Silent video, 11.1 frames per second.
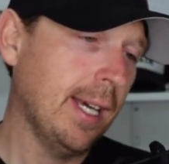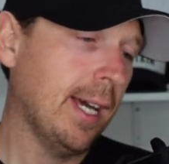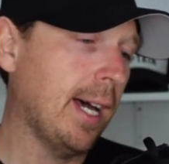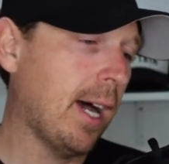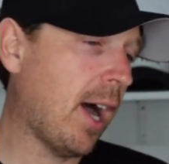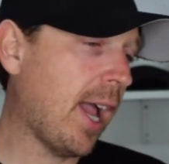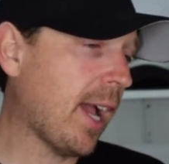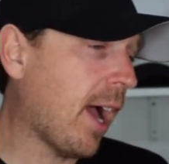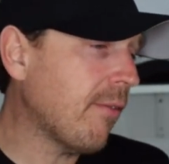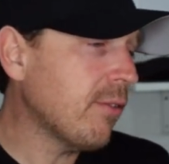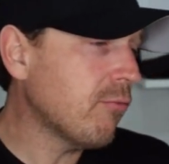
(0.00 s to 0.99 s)
I
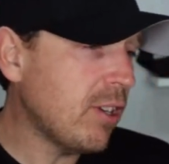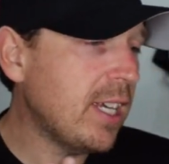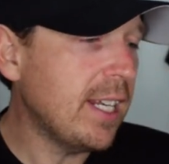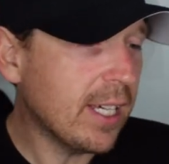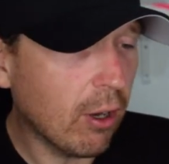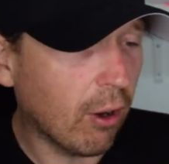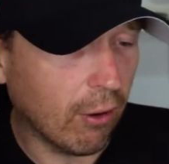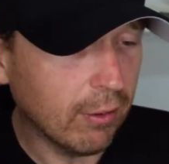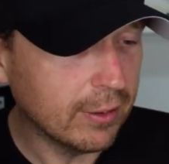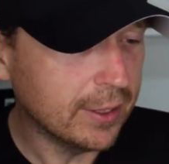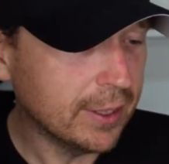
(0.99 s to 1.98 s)
haven't really
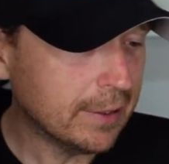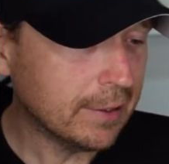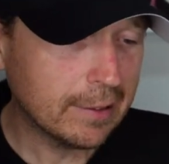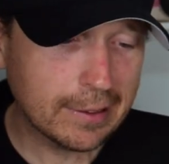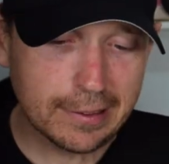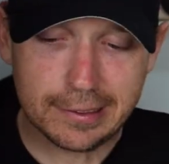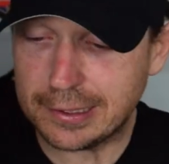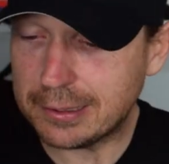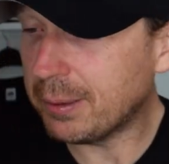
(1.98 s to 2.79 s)
got anything